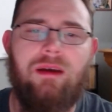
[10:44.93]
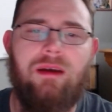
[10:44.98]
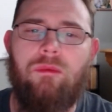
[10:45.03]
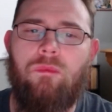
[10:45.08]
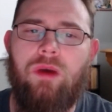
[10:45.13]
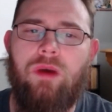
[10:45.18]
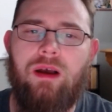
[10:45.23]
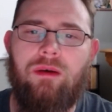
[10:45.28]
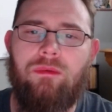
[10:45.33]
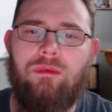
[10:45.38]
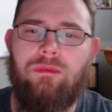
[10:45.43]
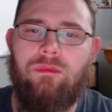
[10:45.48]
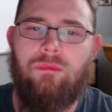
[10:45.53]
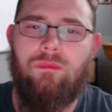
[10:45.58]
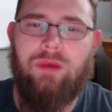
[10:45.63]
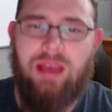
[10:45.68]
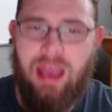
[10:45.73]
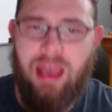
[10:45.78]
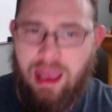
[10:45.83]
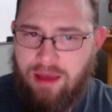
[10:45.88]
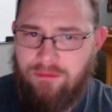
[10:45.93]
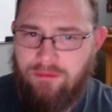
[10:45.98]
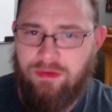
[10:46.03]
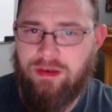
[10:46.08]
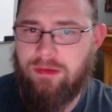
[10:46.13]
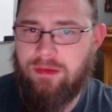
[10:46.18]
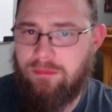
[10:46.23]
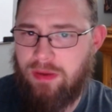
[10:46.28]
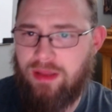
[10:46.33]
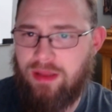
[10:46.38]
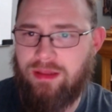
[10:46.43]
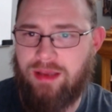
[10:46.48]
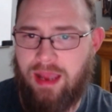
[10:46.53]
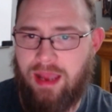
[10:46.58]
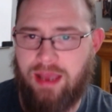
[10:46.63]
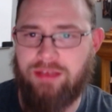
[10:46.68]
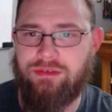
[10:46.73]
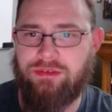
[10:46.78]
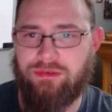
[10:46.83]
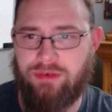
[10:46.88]
Well, we have a compelling
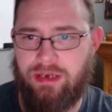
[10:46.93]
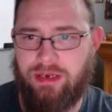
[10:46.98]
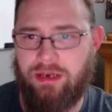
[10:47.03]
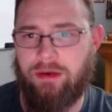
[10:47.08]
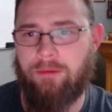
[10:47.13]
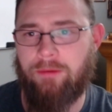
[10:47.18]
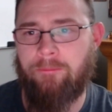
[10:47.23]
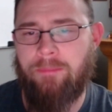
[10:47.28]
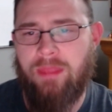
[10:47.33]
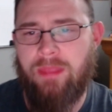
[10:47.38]
answer here.